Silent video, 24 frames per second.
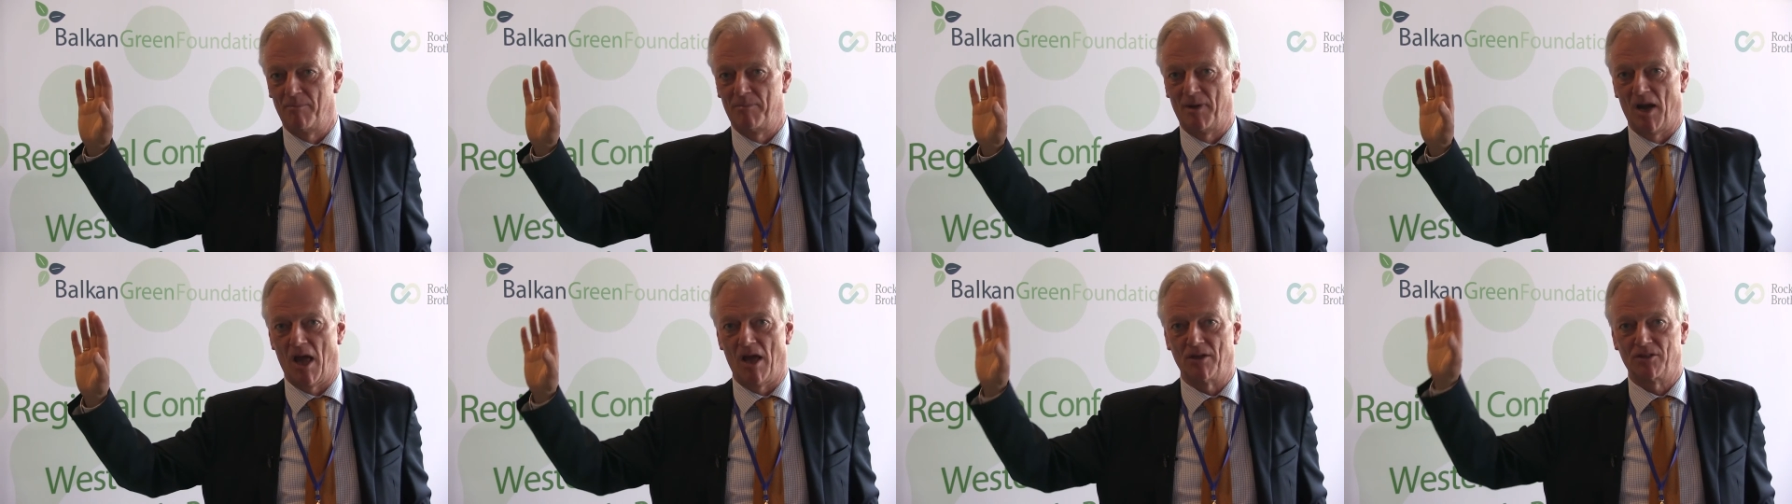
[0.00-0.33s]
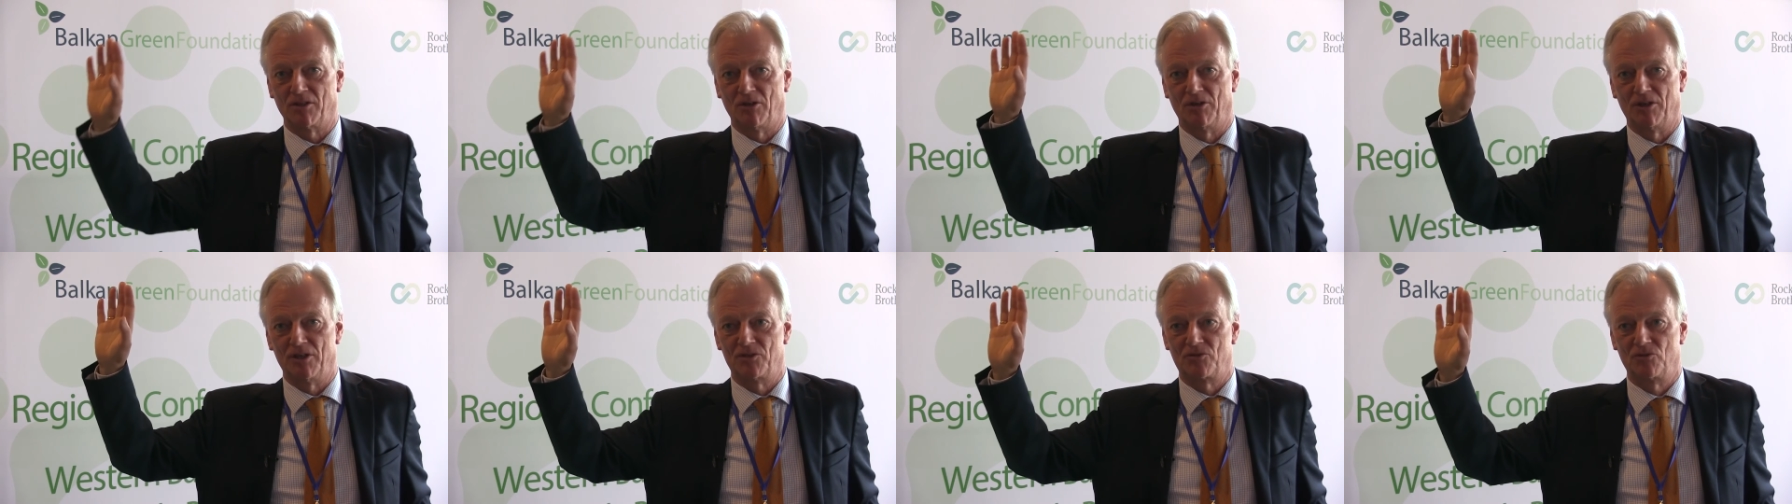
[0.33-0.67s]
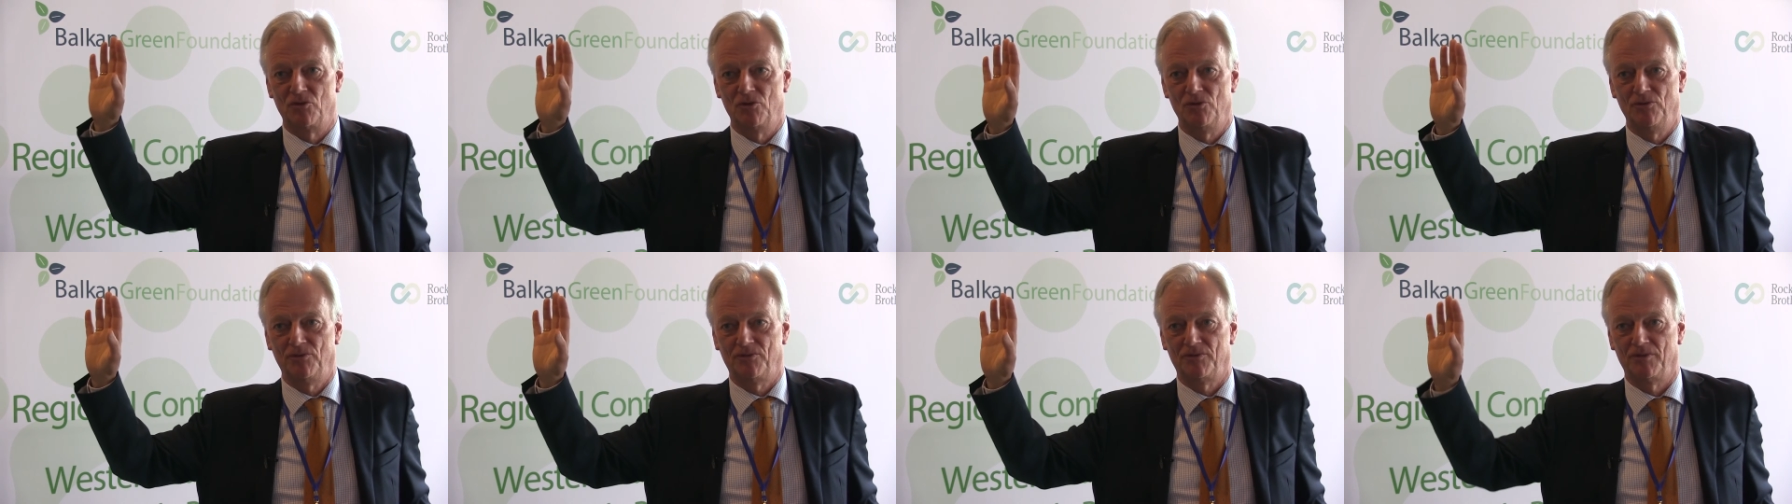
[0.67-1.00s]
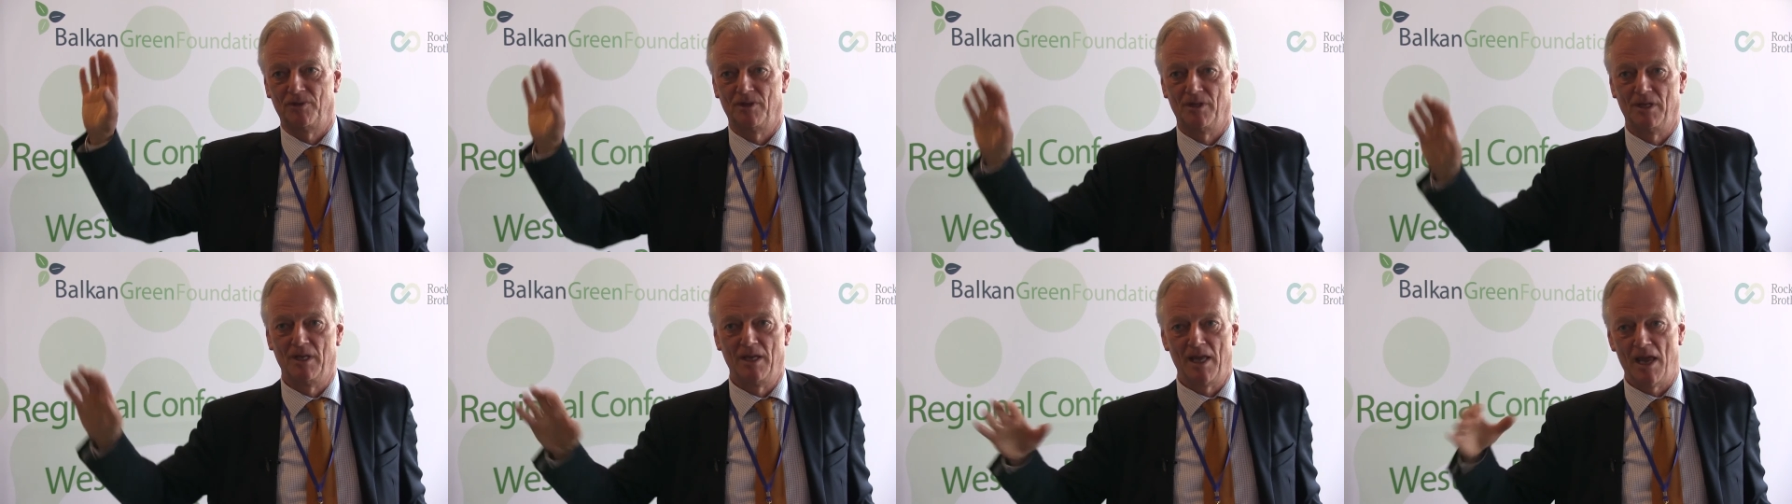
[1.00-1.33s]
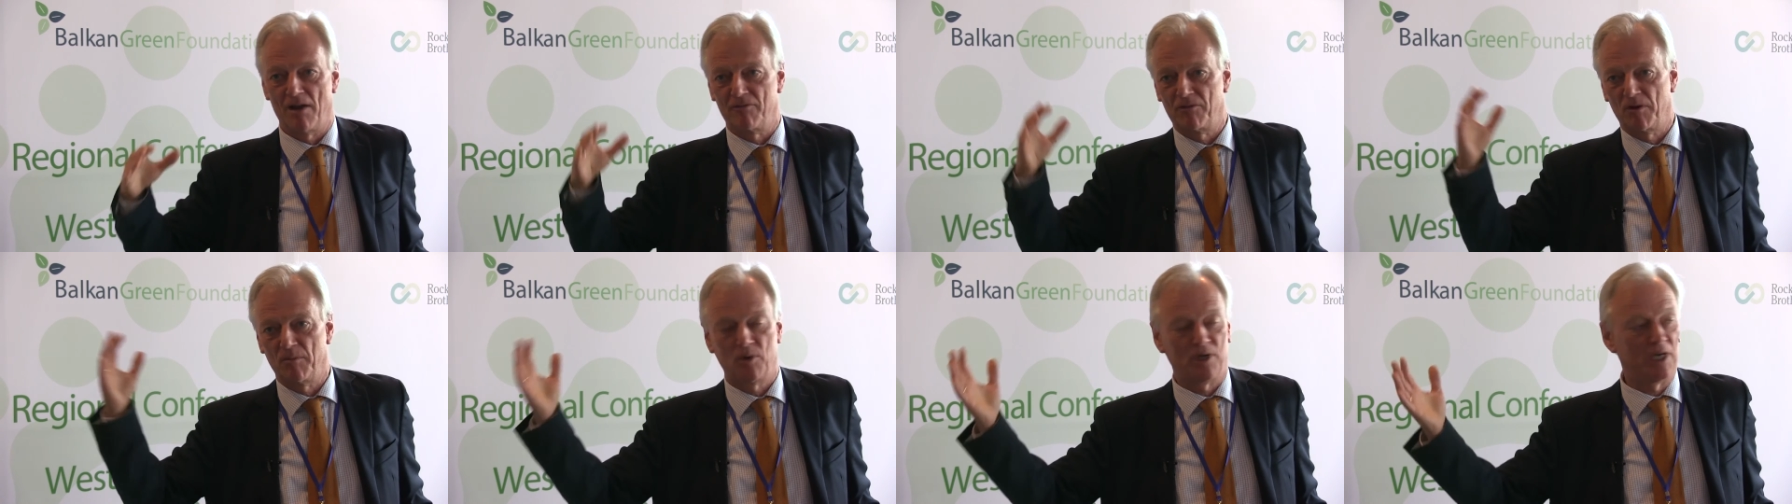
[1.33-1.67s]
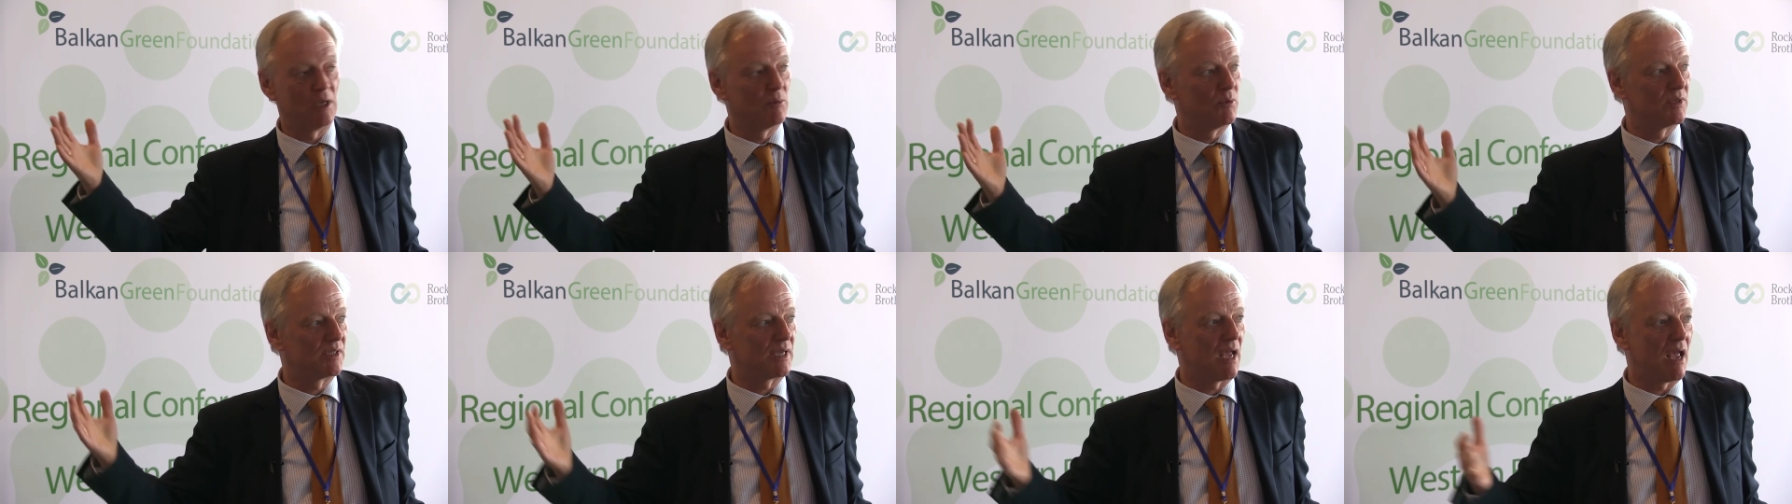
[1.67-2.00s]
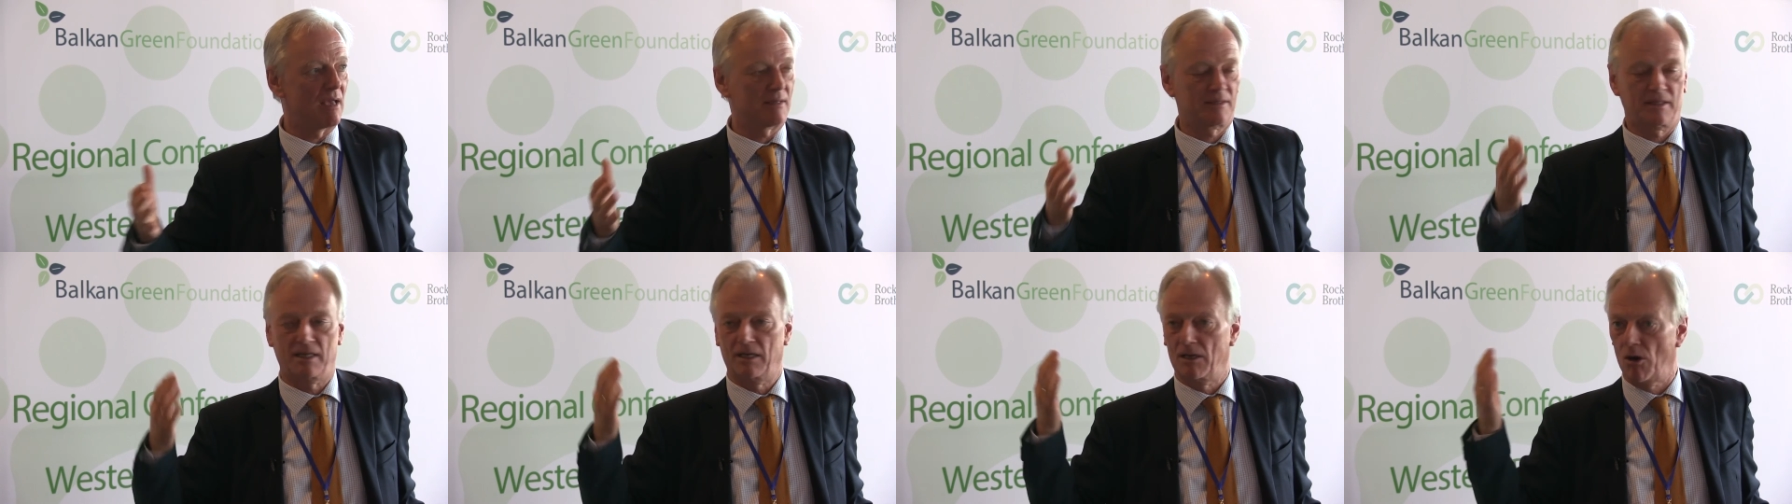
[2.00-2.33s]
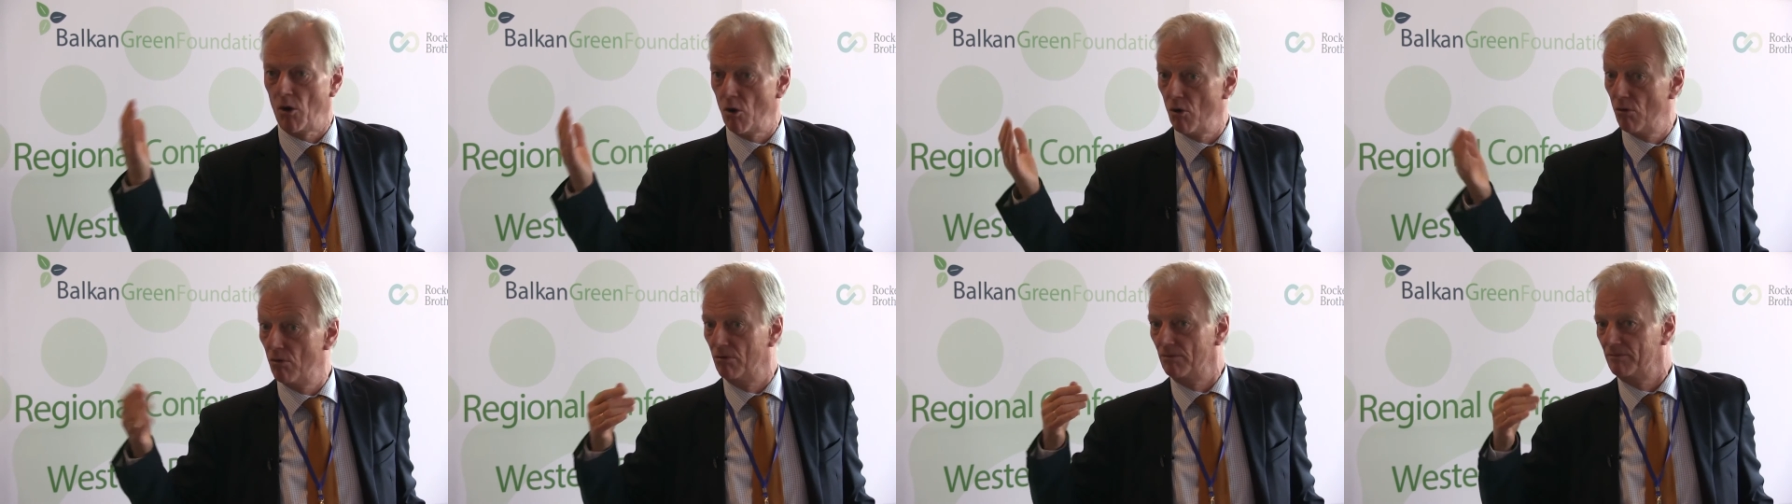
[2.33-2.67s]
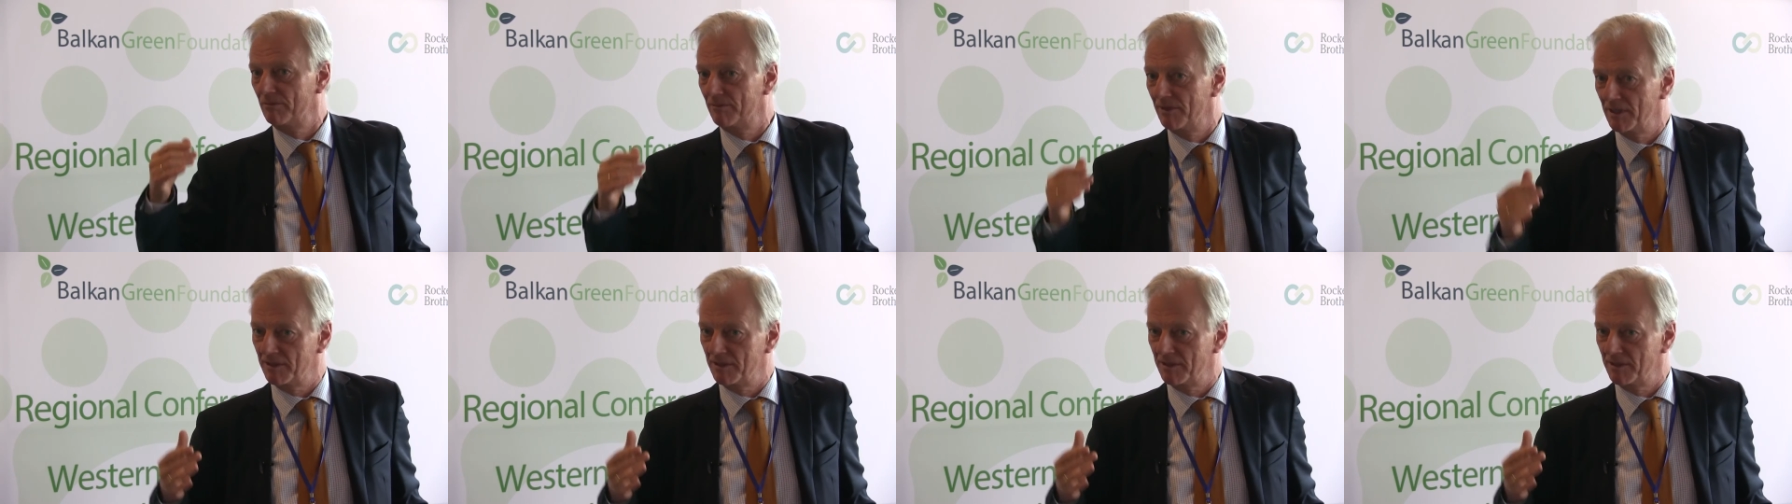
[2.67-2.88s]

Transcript: plant on his roof, everybody was asking, oh,